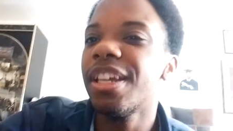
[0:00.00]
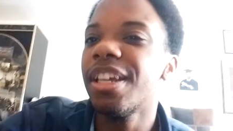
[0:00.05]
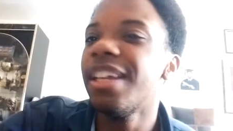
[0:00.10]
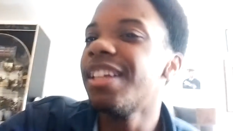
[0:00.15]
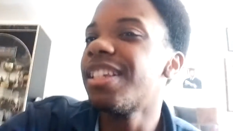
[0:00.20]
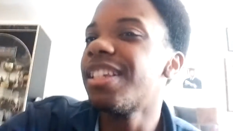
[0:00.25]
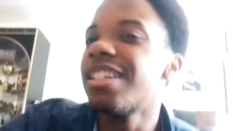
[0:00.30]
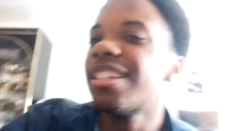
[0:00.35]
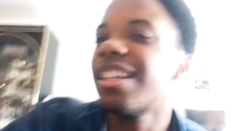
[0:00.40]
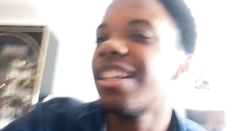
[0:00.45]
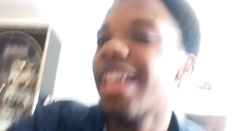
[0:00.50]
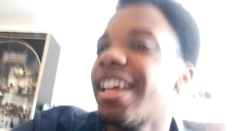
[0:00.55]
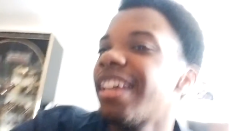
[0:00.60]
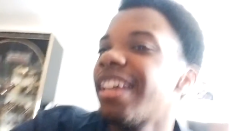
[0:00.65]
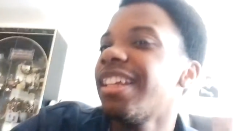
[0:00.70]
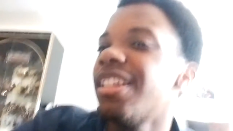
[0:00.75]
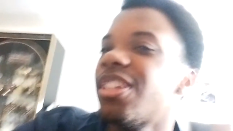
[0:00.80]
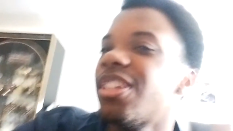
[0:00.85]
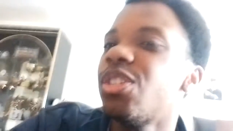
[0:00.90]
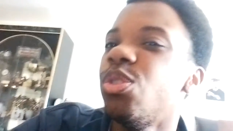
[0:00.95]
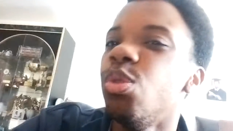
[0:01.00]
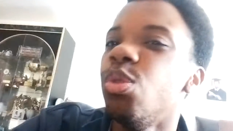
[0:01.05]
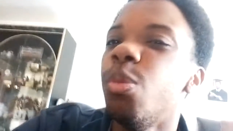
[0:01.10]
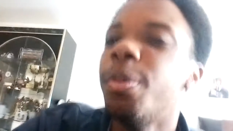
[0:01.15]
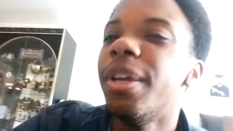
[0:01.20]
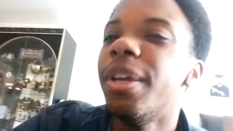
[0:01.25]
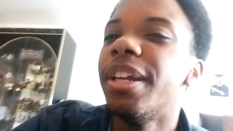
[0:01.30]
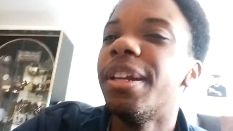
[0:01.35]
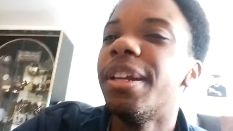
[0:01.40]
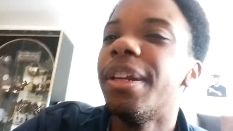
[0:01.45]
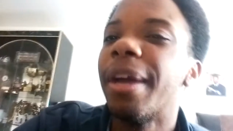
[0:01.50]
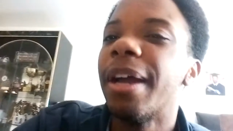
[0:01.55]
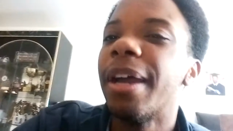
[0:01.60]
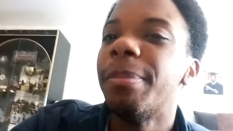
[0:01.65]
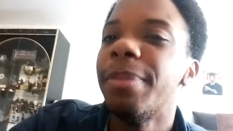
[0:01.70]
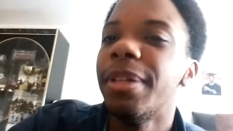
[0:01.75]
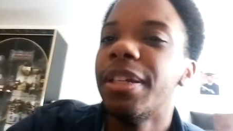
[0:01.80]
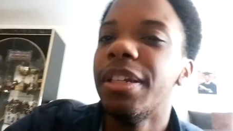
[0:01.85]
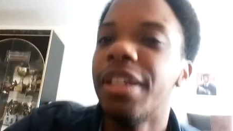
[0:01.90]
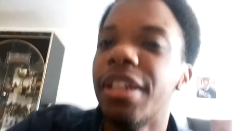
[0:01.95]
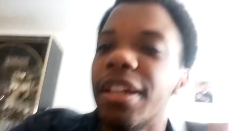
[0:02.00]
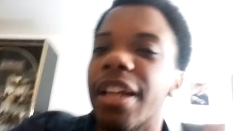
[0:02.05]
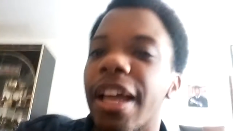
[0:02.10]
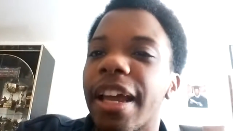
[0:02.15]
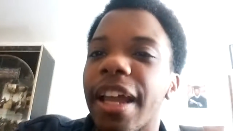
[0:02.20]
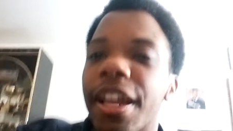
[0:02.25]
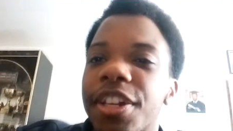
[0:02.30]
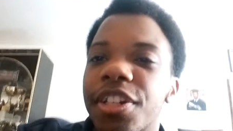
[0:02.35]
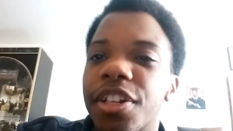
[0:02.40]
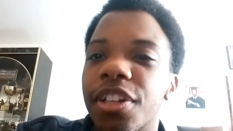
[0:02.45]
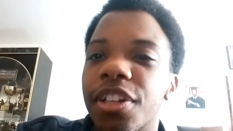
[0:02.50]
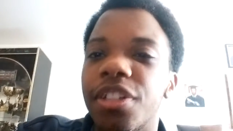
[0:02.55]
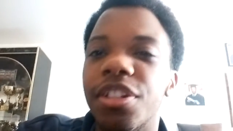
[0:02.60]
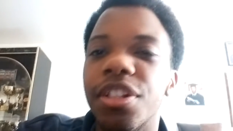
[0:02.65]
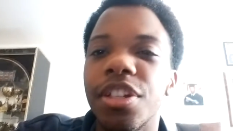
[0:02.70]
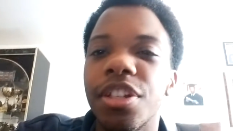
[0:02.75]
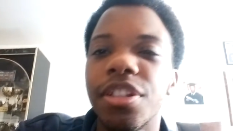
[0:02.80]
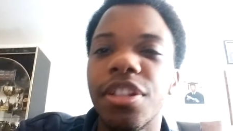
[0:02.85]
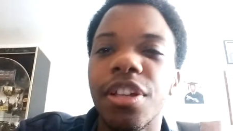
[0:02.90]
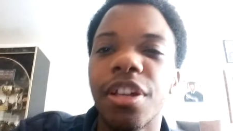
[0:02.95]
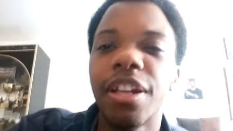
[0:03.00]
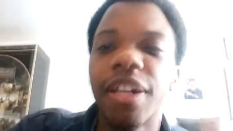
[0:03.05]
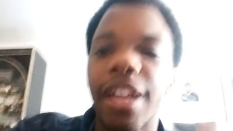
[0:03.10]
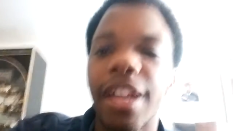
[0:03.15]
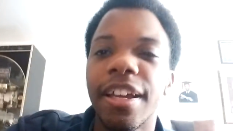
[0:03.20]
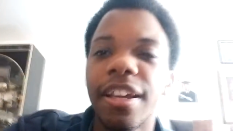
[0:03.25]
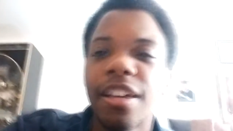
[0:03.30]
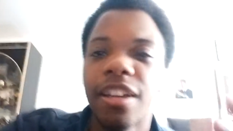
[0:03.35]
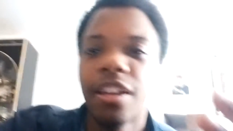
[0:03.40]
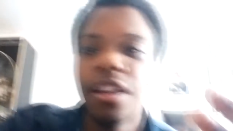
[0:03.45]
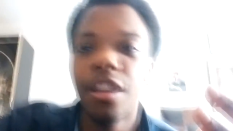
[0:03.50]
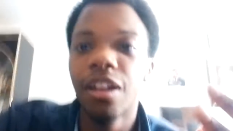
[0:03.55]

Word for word: is like it's stupid in my opinion like i should have just done like